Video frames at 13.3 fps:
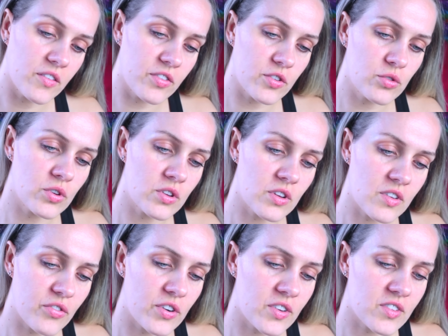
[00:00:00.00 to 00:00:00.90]
you're doing
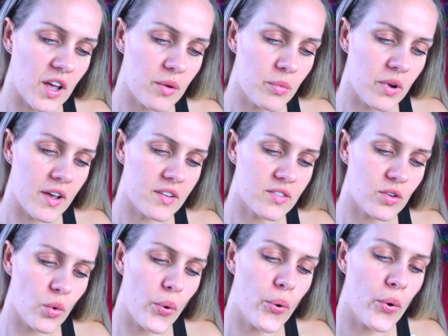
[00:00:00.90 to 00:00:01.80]
this first time guys
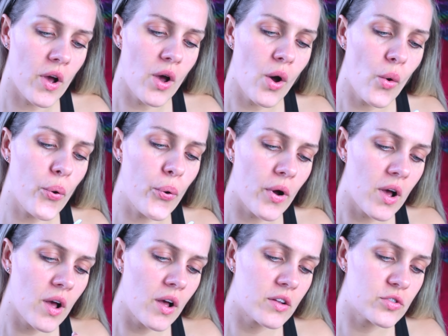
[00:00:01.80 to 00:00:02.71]
so
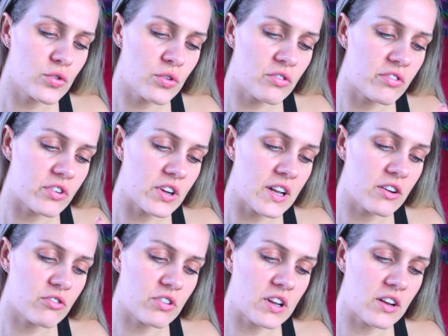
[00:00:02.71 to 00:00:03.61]
do
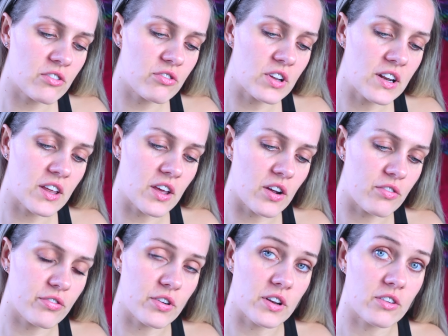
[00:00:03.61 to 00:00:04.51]
really really really
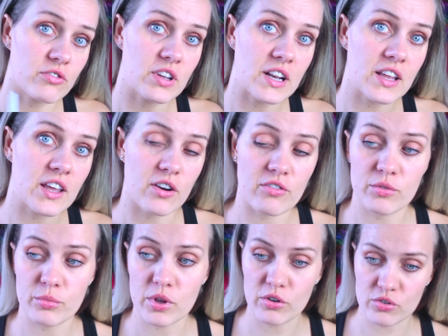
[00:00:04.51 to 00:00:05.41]
carefully really
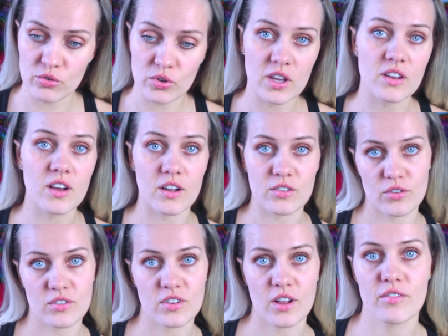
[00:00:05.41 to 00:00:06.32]
careful because you can cut
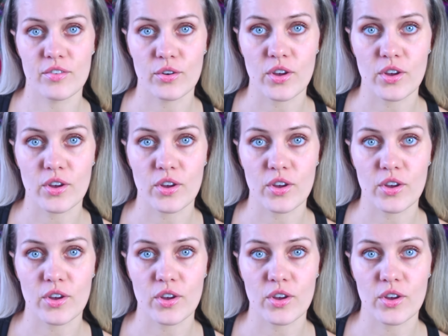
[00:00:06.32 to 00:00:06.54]
yourself